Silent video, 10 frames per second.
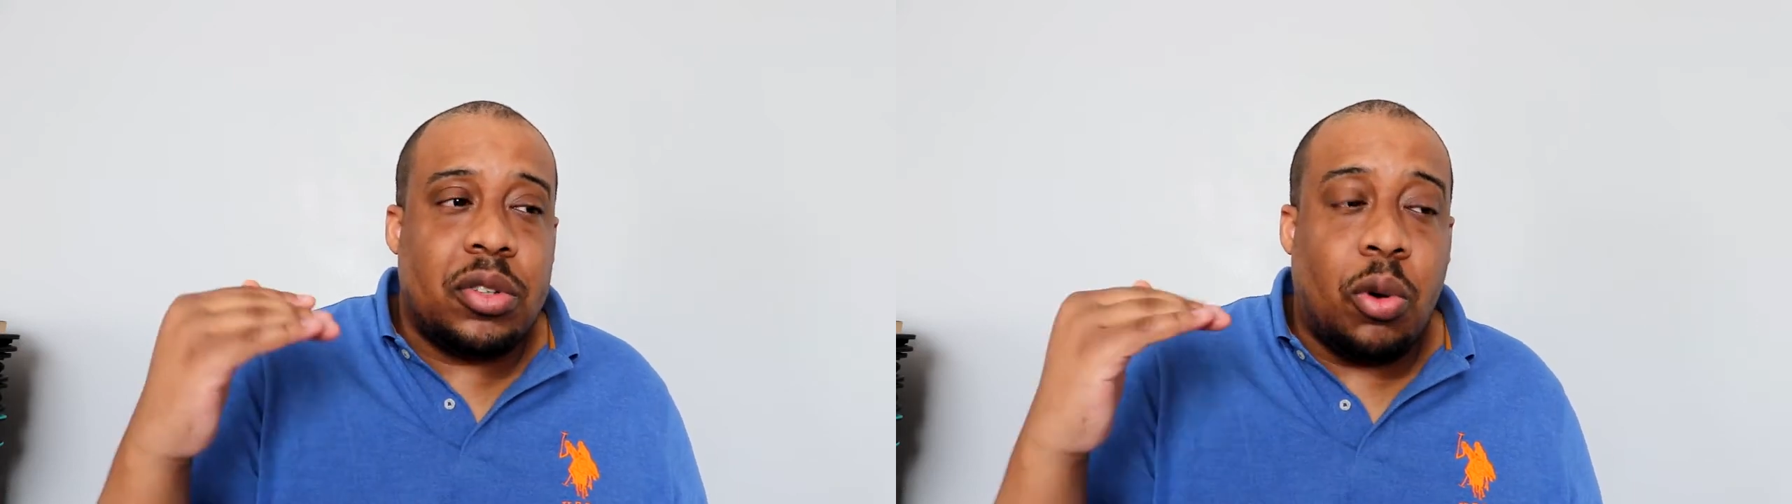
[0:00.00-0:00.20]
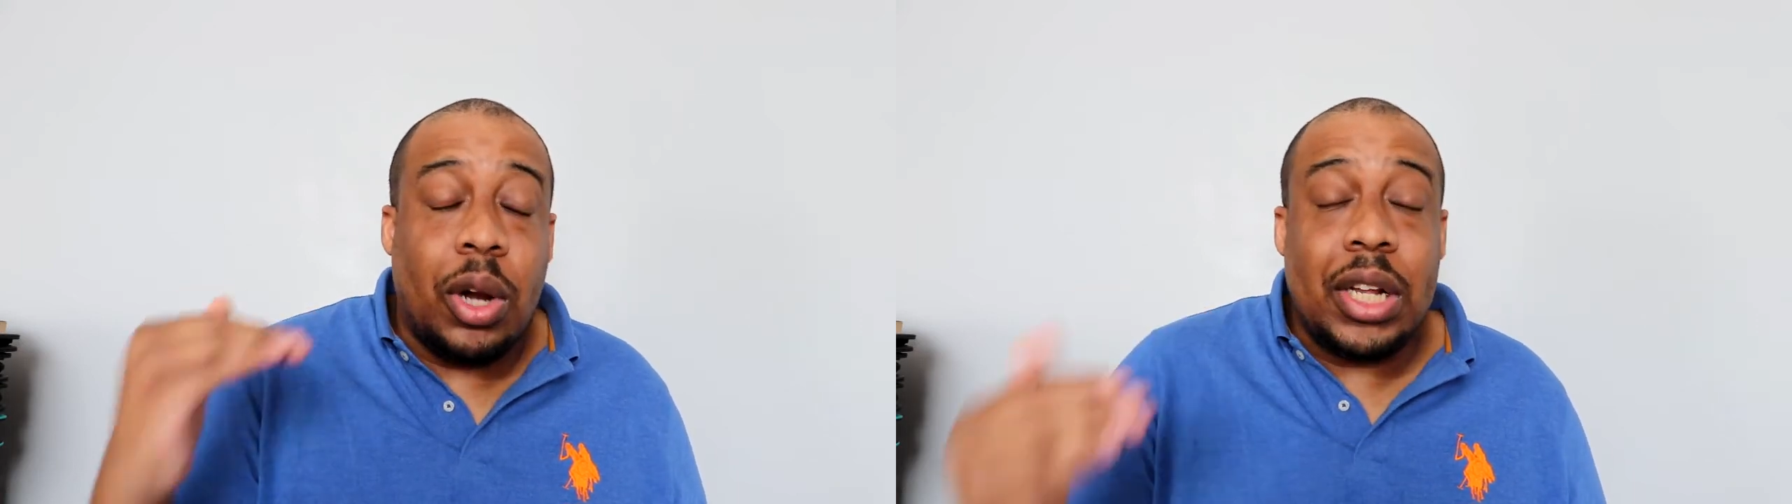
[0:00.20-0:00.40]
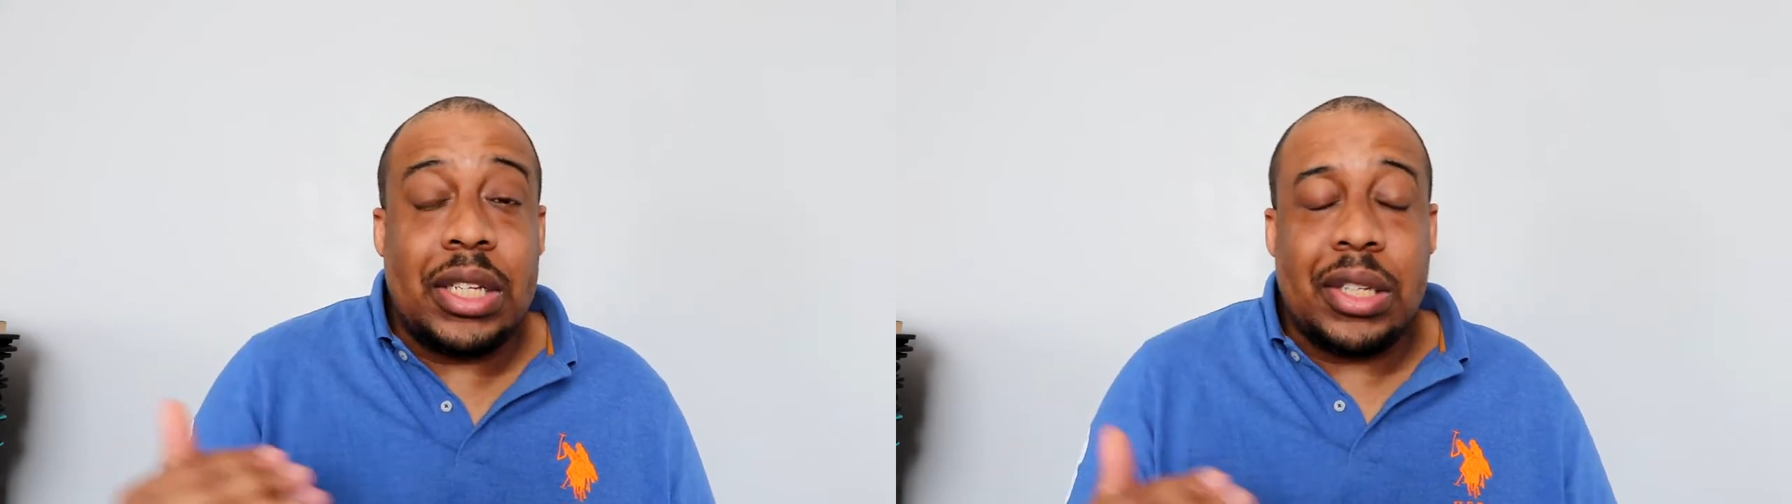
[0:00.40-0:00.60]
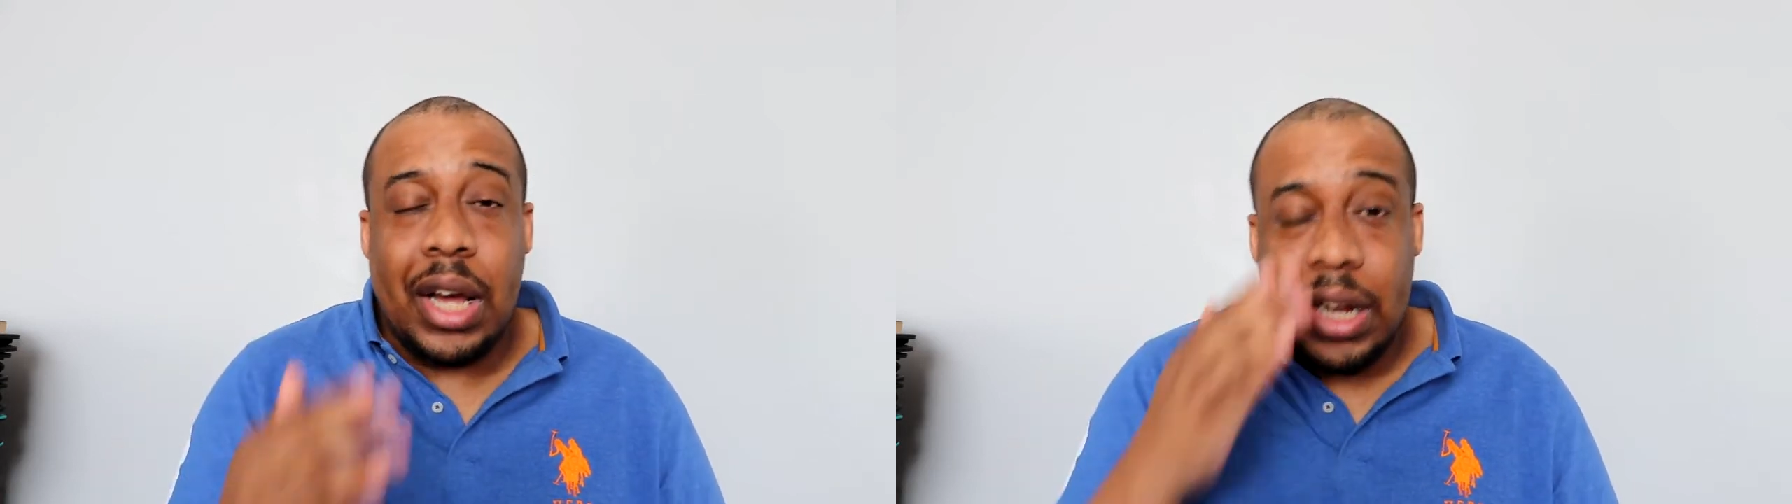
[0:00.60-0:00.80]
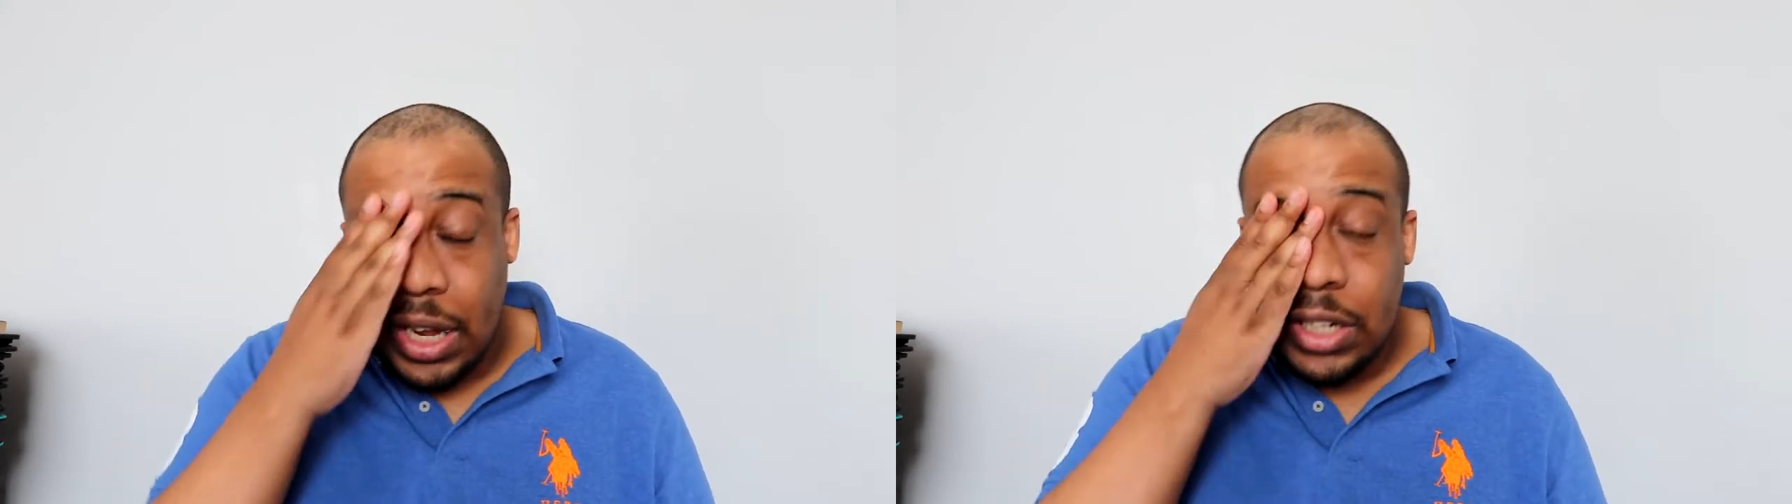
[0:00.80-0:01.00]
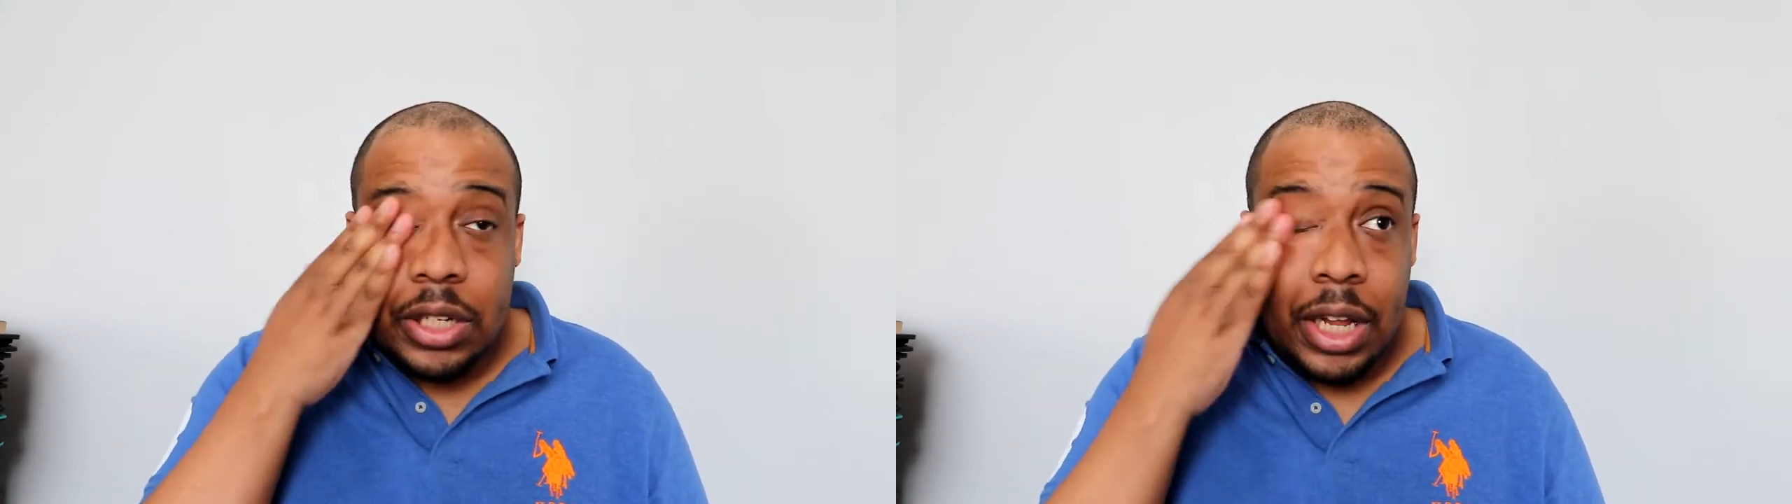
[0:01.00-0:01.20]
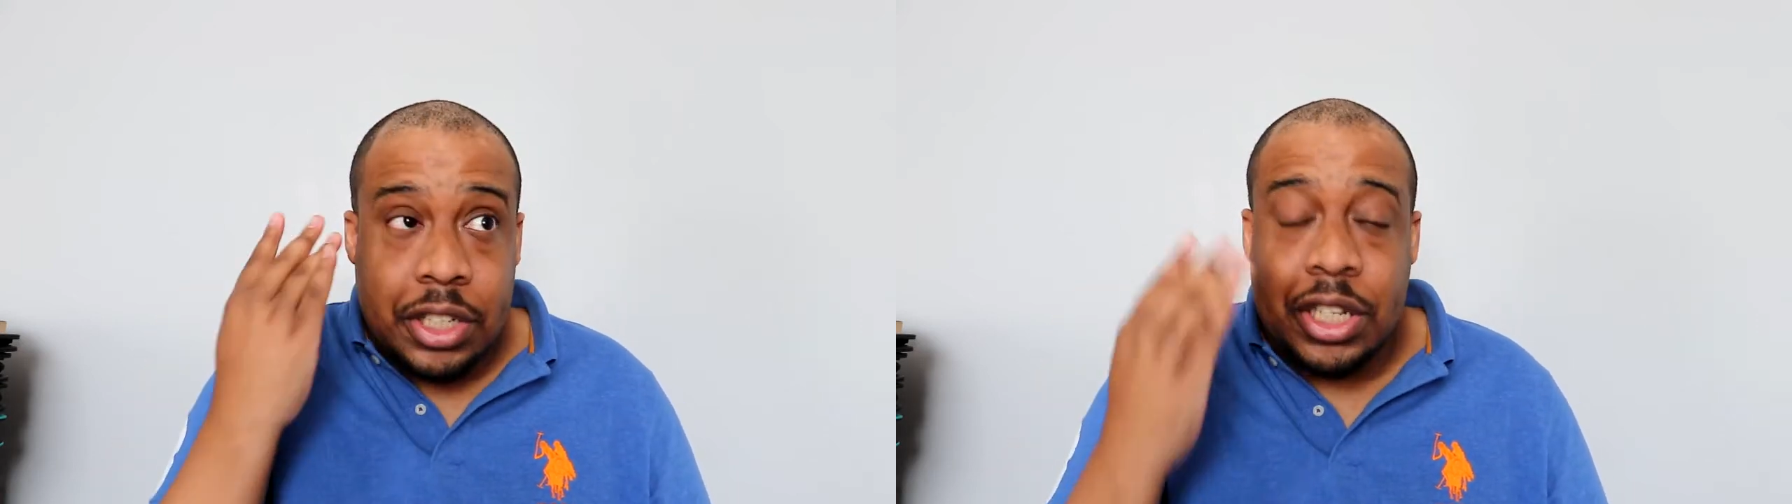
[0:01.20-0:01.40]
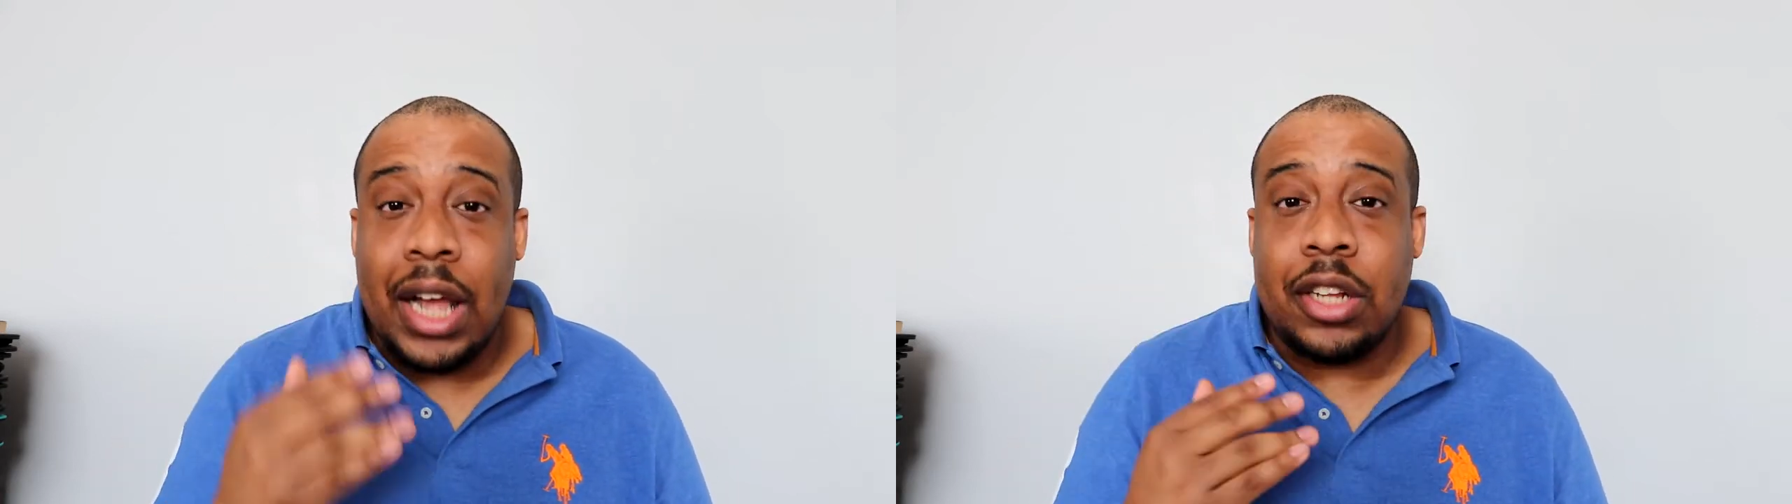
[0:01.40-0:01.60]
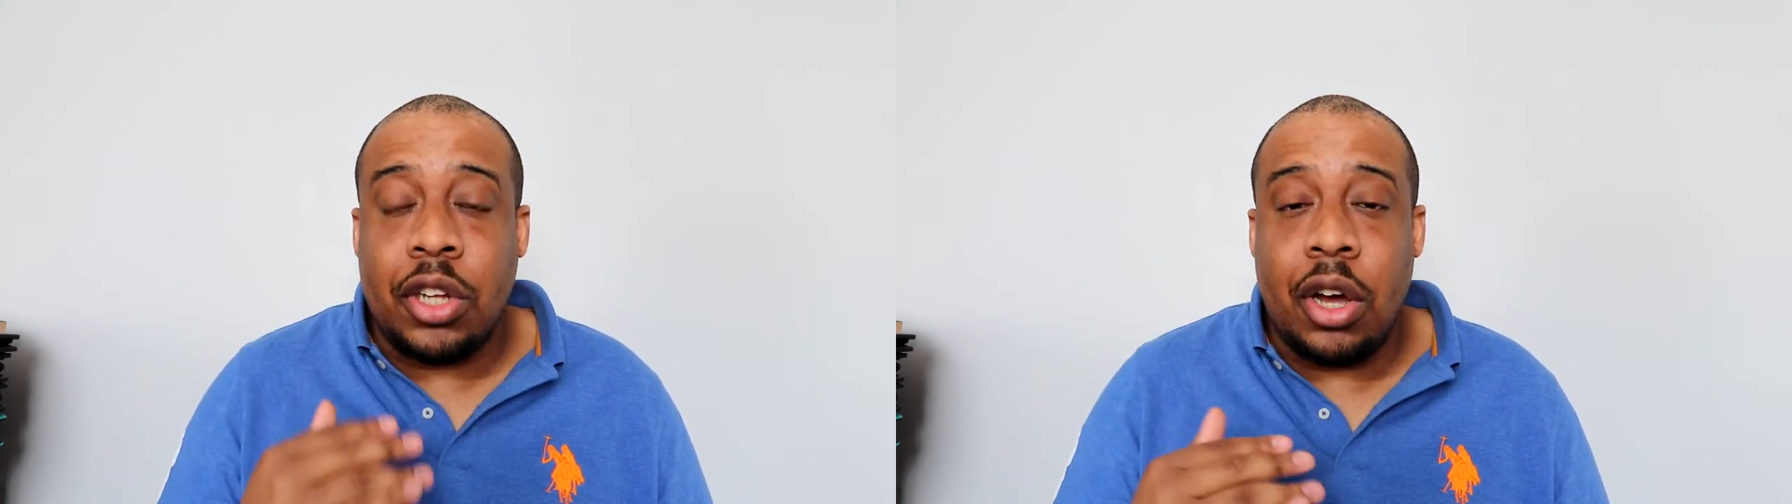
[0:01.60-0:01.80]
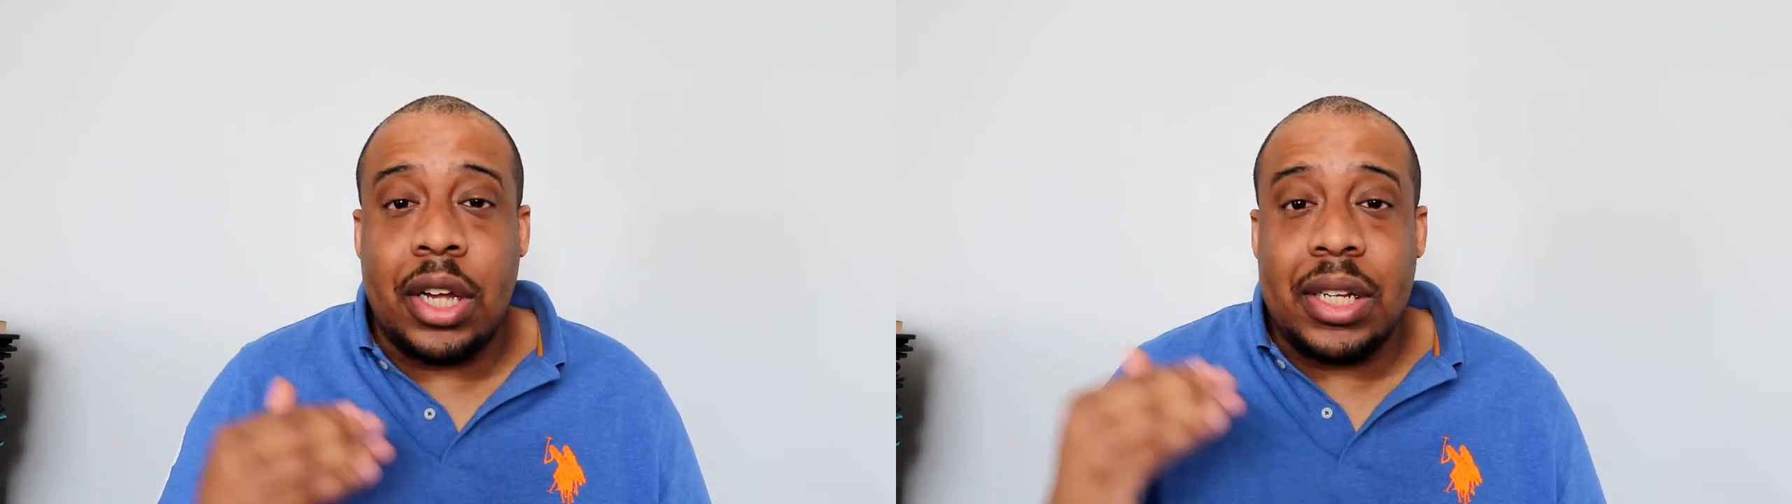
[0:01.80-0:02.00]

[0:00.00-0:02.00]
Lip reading: quality side like Shakhtar